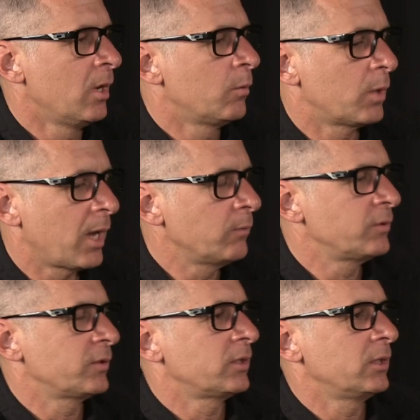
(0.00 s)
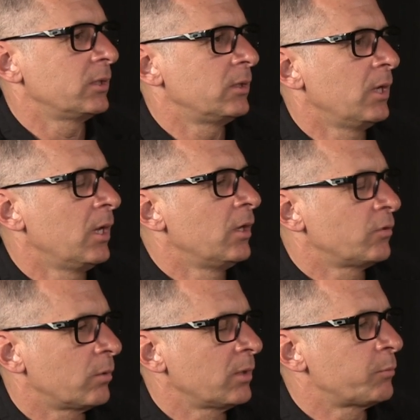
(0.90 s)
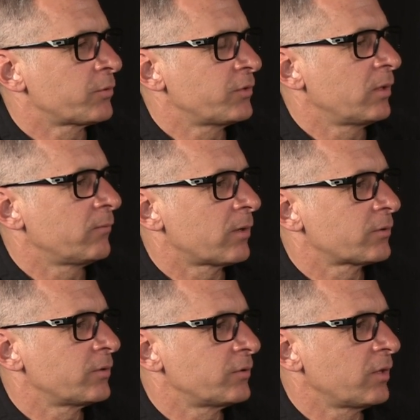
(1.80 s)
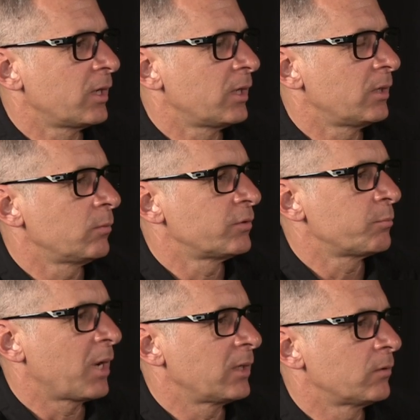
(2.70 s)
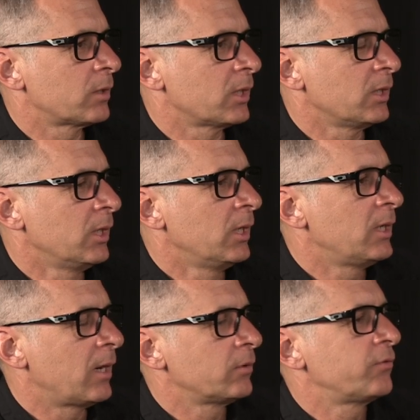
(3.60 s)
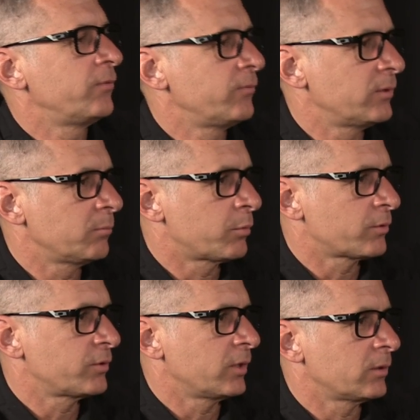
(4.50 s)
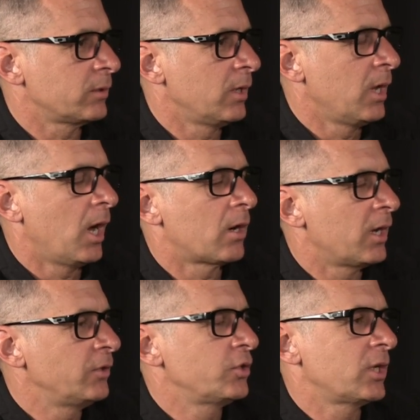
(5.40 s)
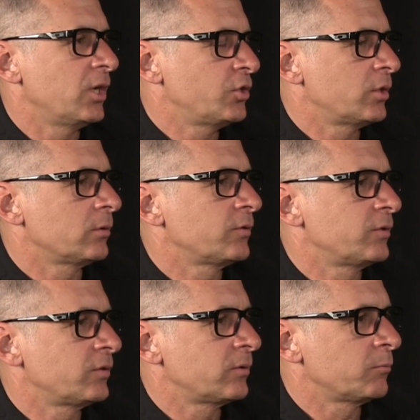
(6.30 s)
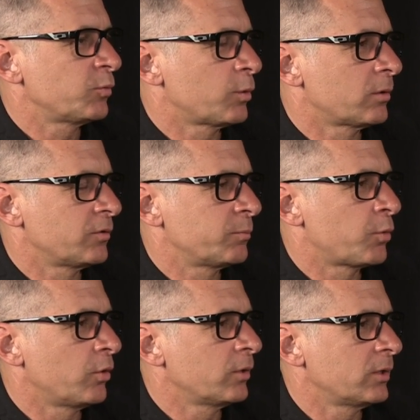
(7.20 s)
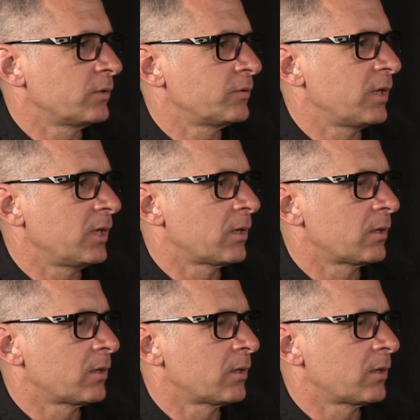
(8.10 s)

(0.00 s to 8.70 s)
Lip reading: When I was a kid, 20% of our society was minority. Now it's 50%. Our educational systems weren't as broken as they are